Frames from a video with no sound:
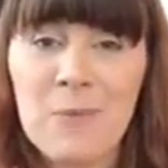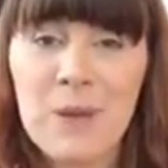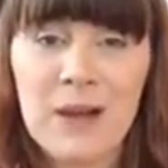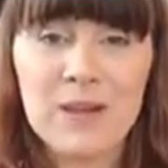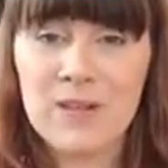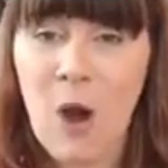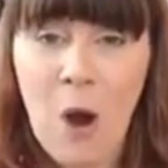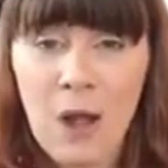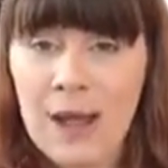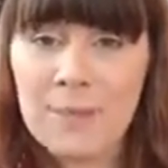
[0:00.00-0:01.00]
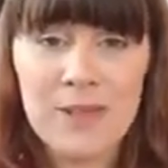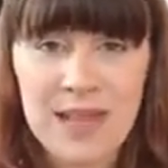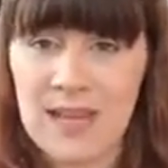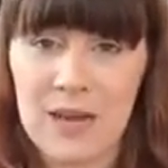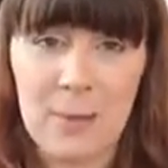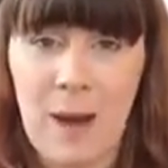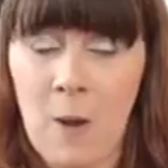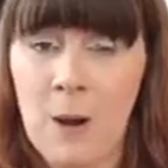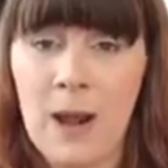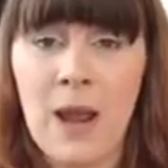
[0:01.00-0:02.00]
because all I'm thinking
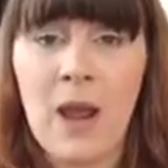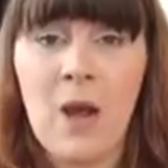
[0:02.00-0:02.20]
about